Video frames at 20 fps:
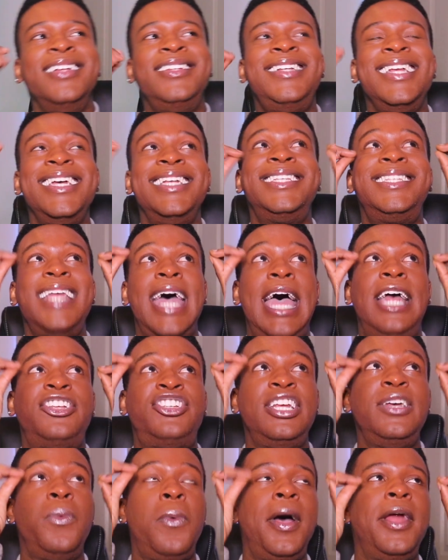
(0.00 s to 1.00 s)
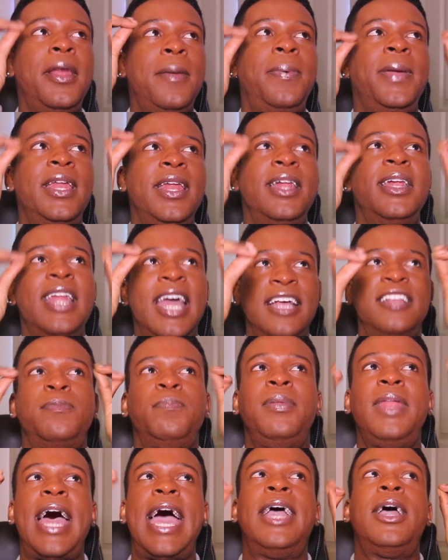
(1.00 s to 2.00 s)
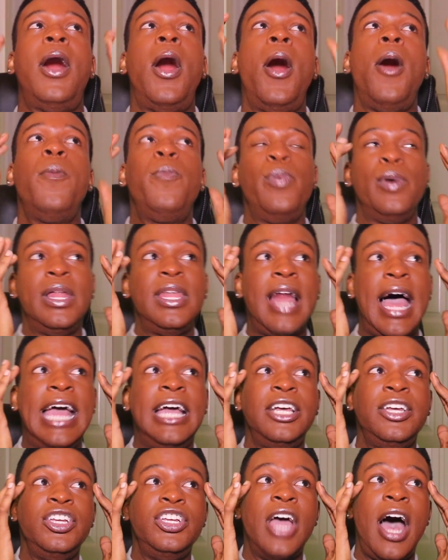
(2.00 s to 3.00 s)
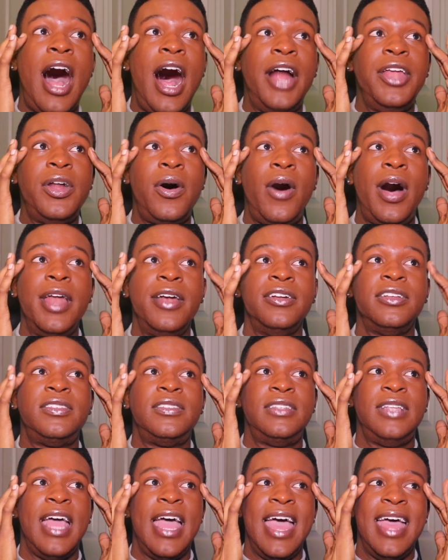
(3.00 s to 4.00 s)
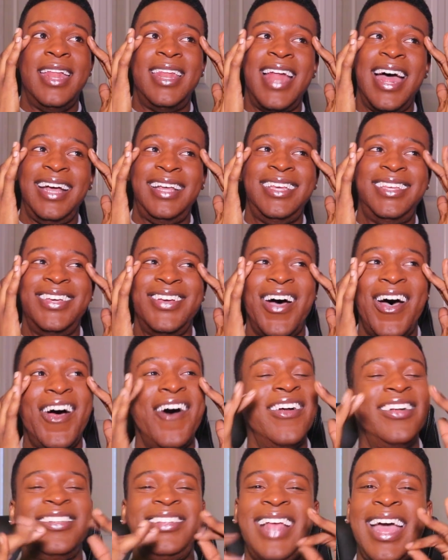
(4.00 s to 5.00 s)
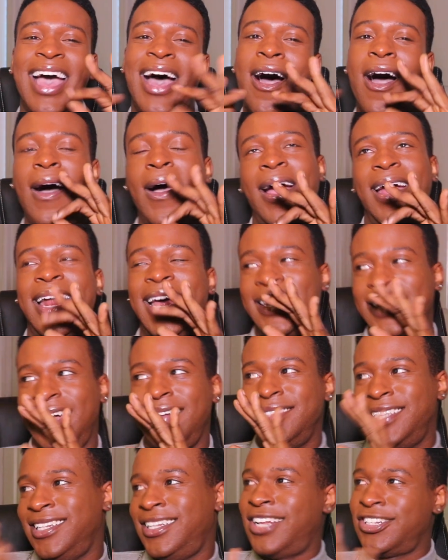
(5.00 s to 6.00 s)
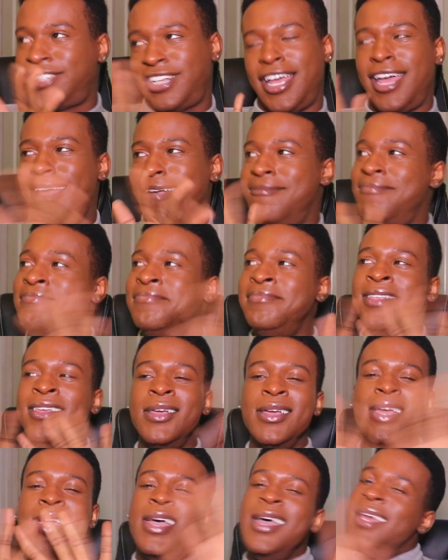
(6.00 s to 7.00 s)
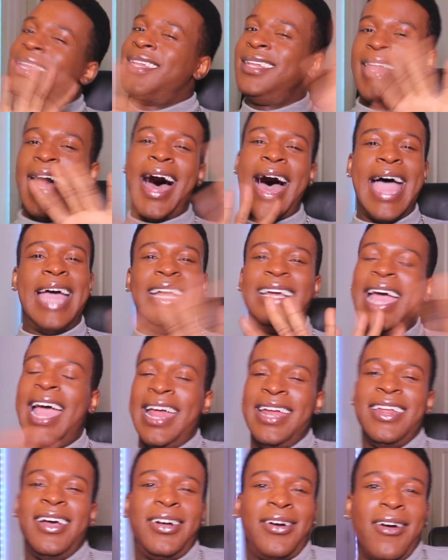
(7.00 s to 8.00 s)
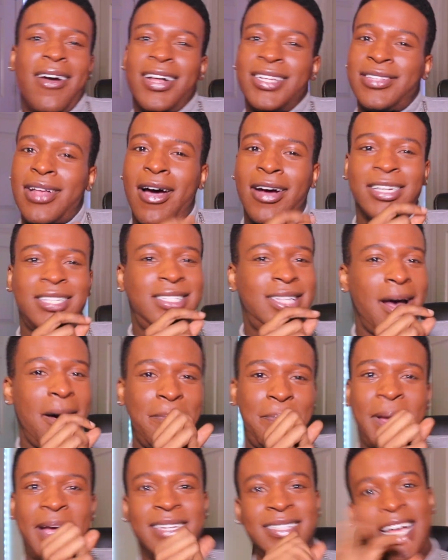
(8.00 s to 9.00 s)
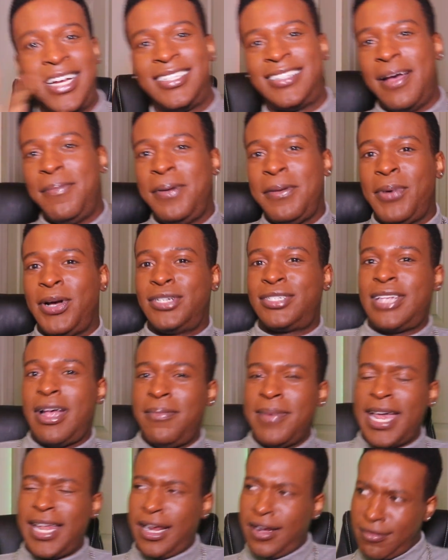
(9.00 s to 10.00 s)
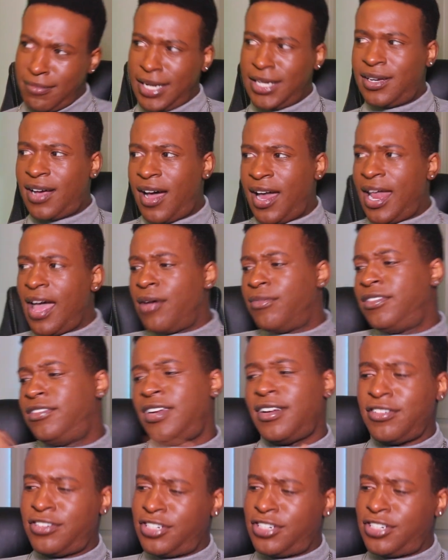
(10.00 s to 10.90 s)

she said she me to be the next black Oprah, like, y'all don't understand, like, y'all understand how hard I laughed at that shit. Like, and the girls are so pissed. Like, some people are so mad. Like, oh my God, how dare